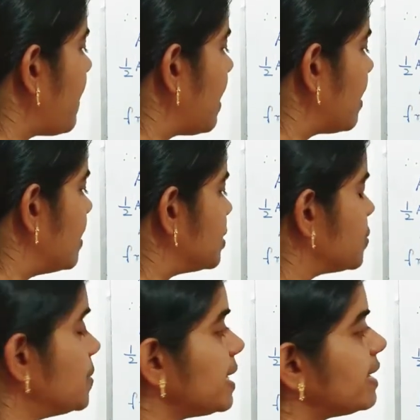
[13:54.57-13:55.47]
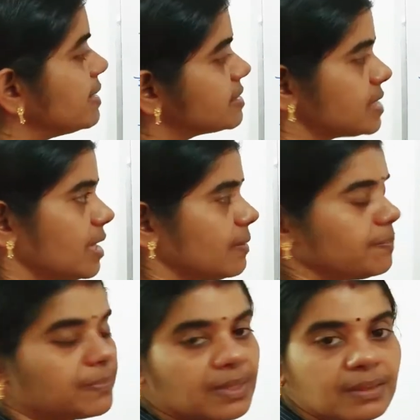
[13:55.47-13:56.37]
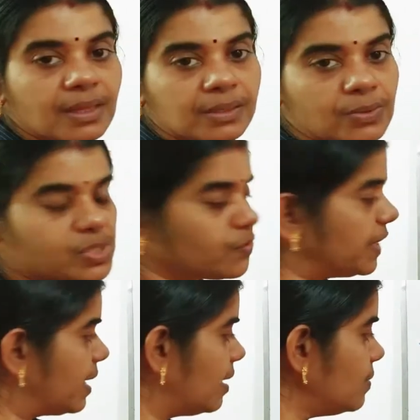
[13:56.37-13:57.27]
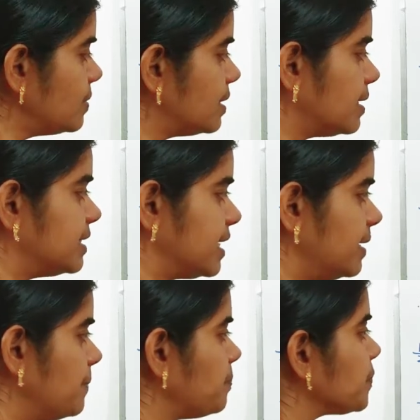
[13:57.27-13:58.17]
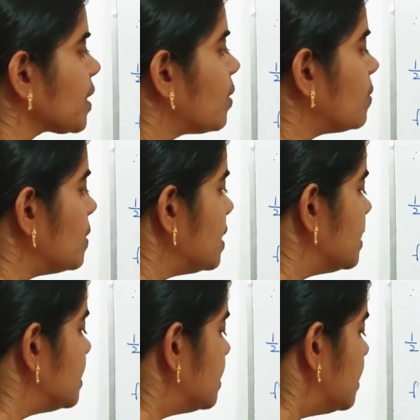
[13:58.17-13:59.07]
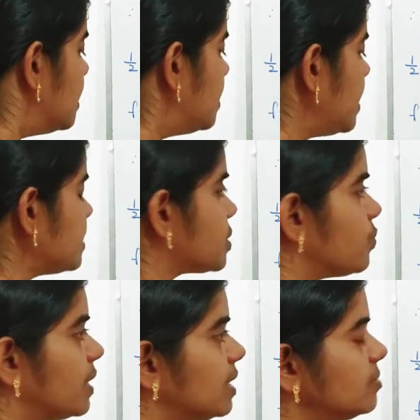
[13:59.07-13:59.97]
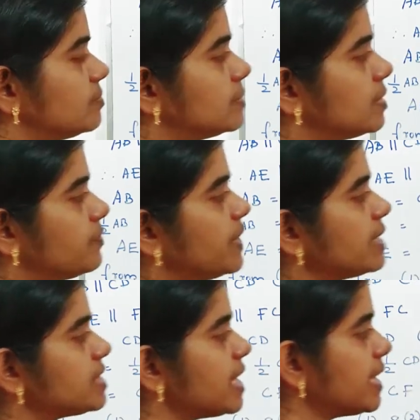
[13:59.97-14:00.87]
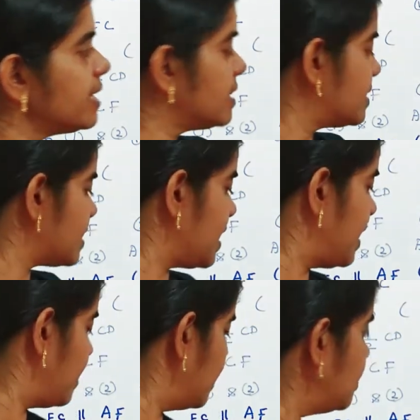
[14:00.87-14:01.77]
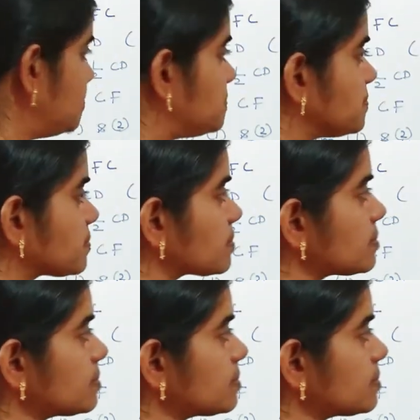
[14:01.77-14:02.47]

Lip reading: parallel to EC. That also we have written. Next one, we are taking the triangle